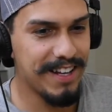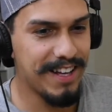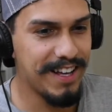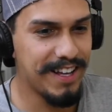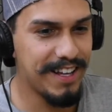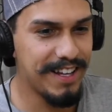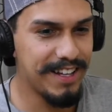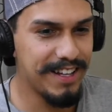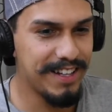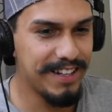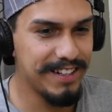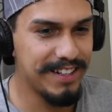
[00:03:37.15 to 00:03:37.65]

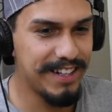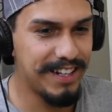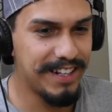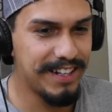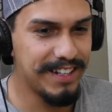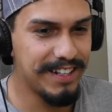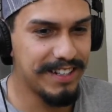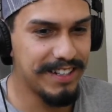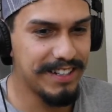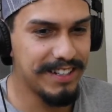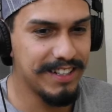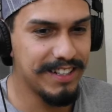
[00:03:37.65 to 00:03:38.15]
and
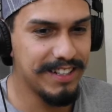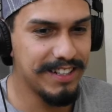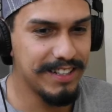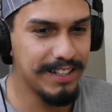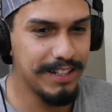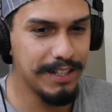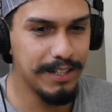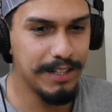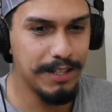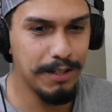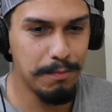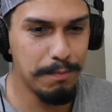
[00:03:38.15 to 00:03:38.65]

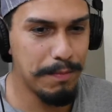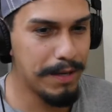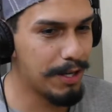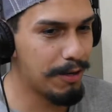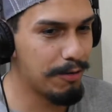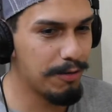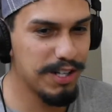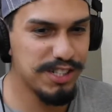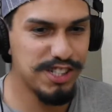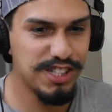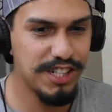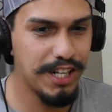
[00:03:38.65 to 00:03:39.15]
the big
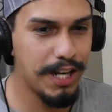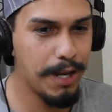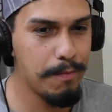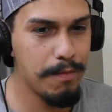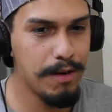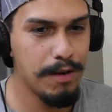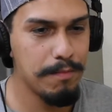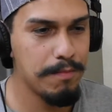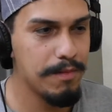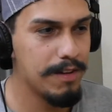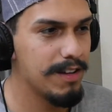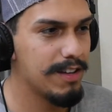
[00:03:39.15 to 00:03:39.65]
question came
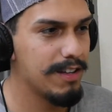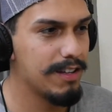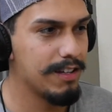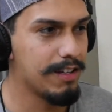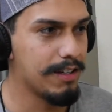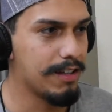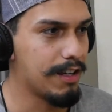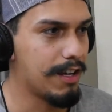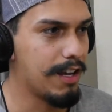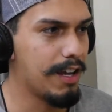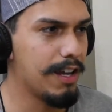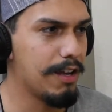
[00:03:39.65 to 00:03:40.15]
up.
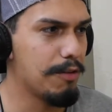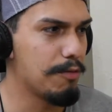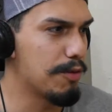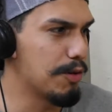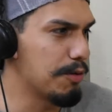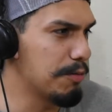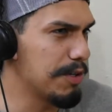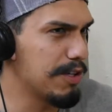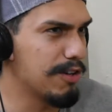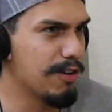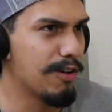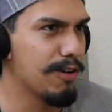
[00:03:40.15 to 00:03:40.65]
Hey, what
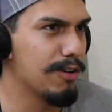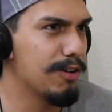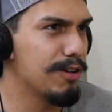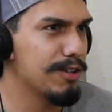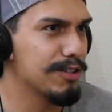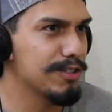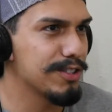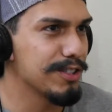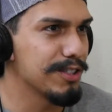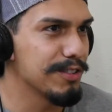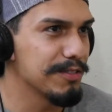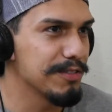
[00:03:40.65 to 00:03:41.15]
do we call
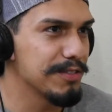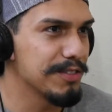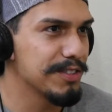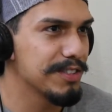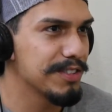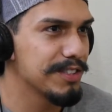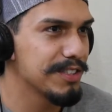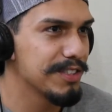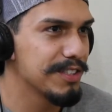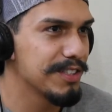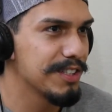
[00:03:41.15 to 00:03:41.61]
ourselves?